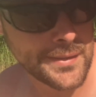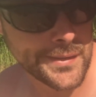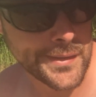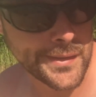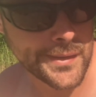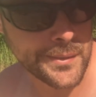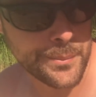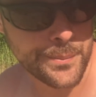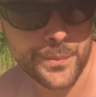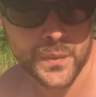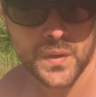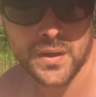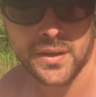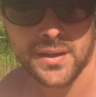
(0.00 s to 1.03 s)
I
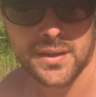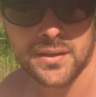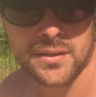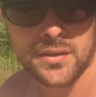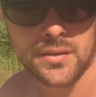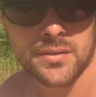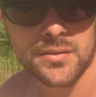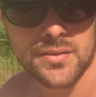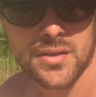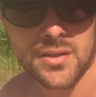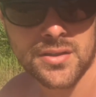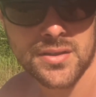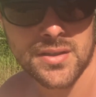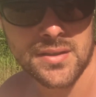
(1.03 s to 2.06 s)
ain't had a
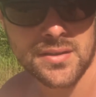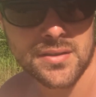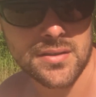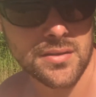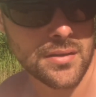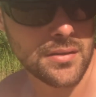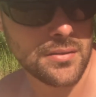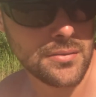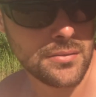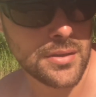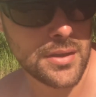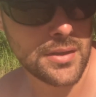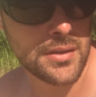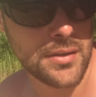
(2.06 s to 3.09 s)
touch since,
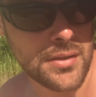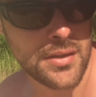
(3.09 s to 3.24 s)
so